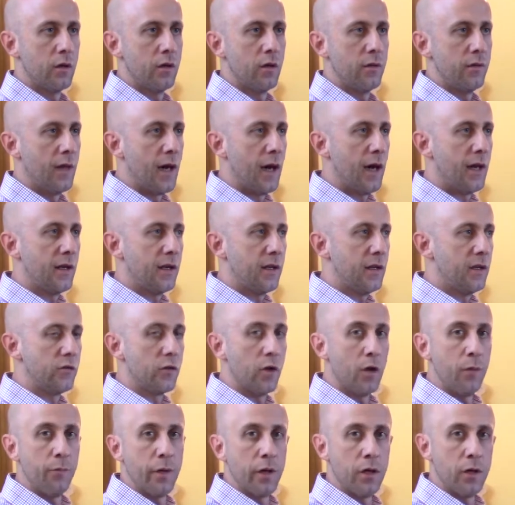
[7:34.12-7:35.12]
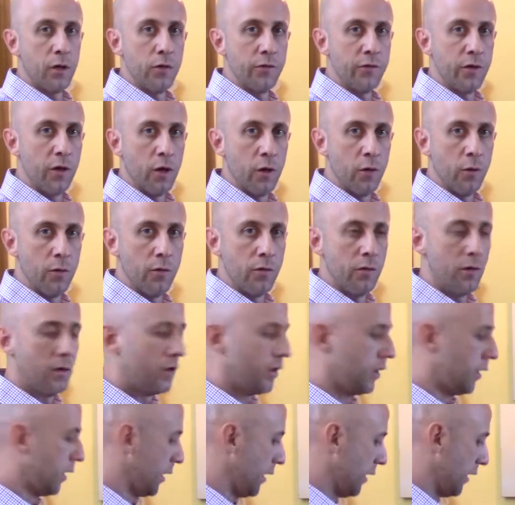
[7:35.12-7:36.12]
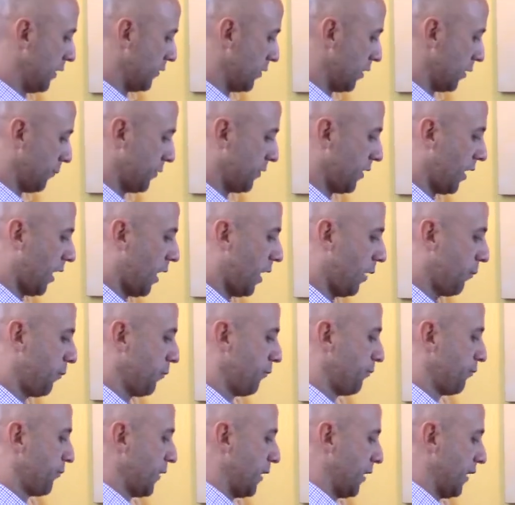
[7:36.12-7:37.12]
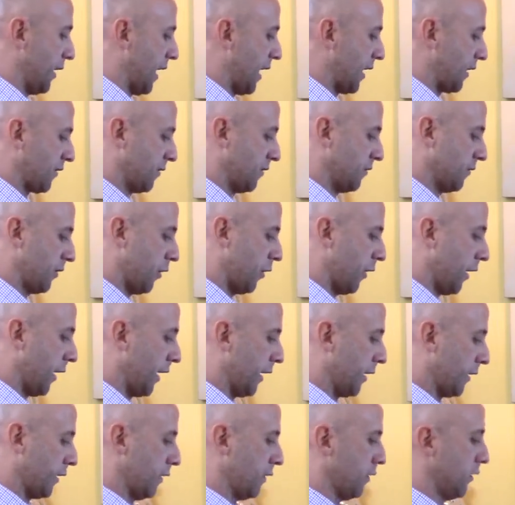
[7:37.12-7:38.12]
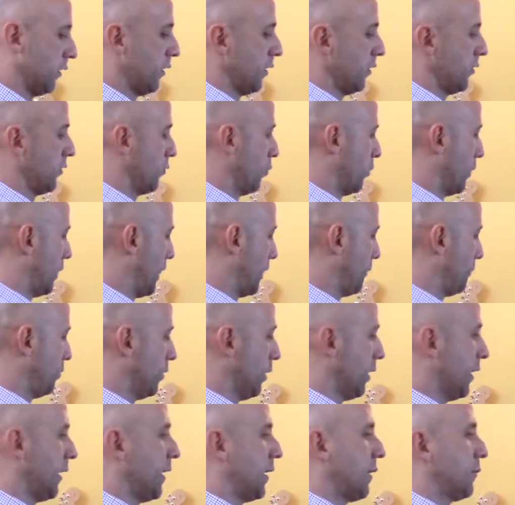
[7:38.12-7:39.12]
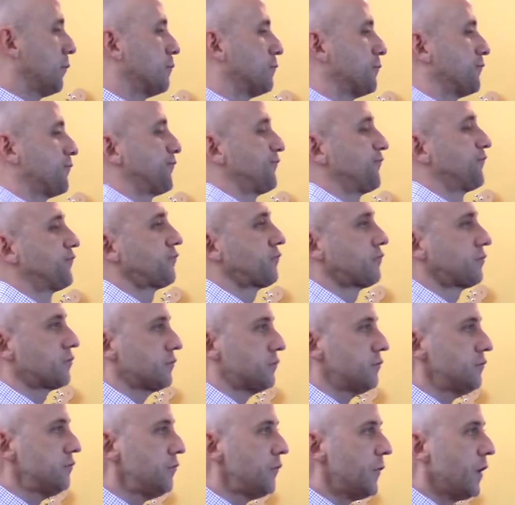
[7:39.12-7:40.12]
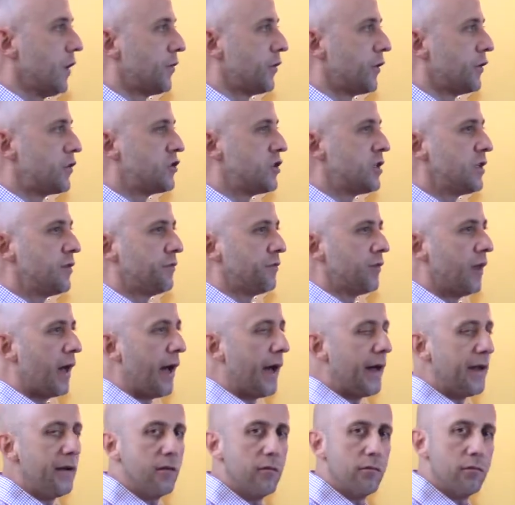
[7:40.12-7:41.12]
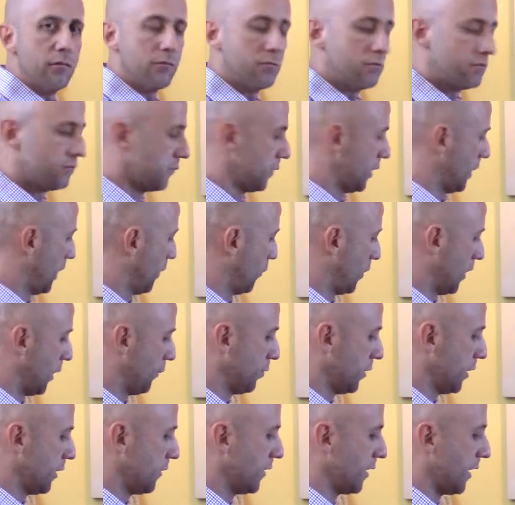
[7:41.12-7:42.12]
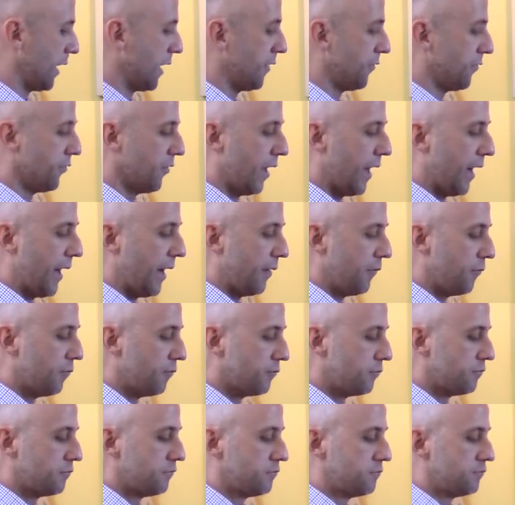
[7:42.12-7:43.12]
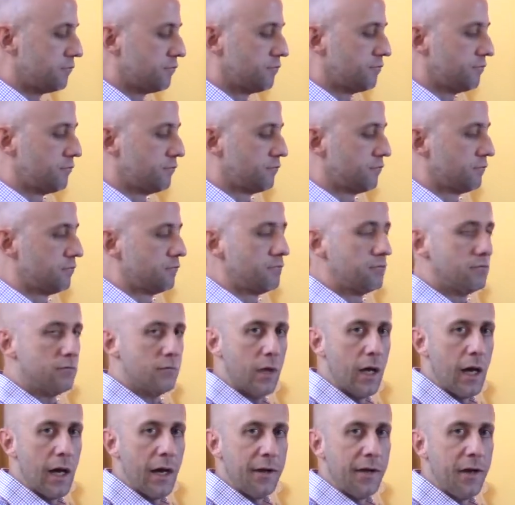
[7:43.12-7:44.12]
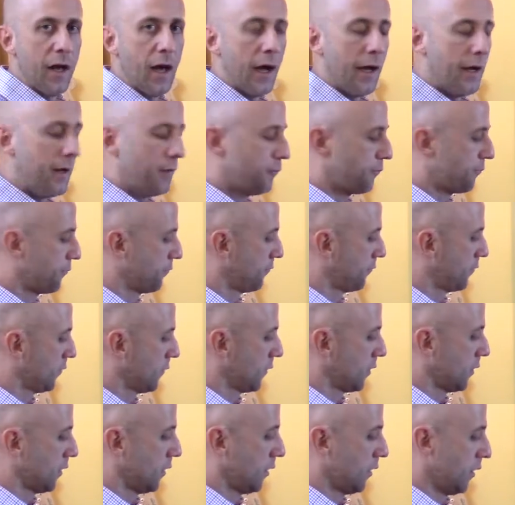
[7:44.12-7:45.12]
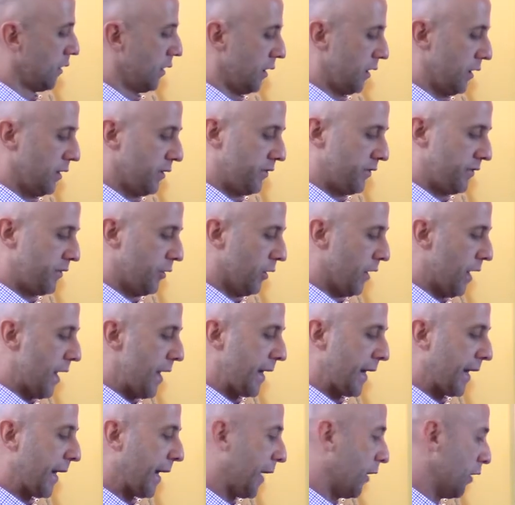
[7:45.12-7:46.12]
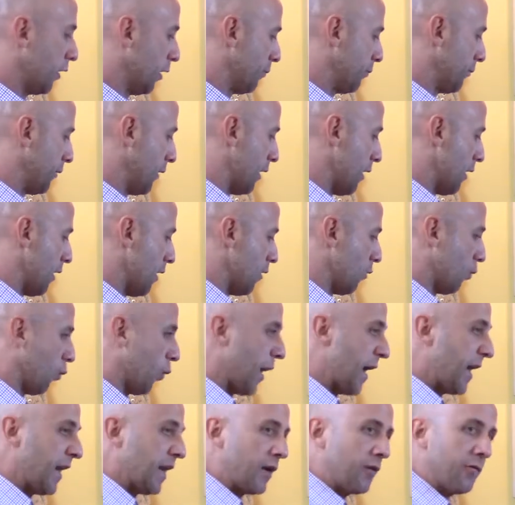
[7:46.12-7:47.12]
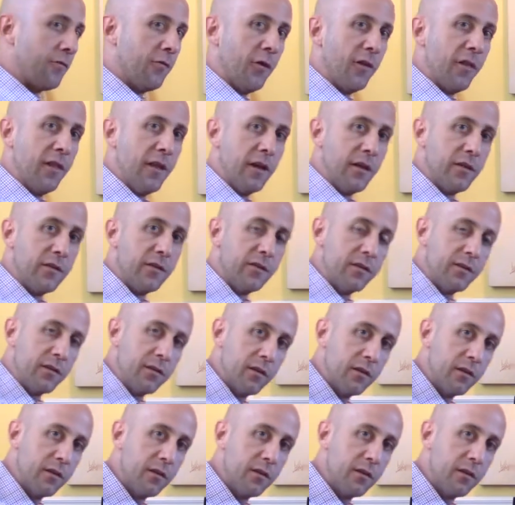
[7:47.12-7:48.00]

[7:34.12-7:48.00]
That is our pedal tone. It's up top, it acts as our anchor. So when I play the G flat and when I play the A flat, add 9, it's still hanging out up there waiting for this.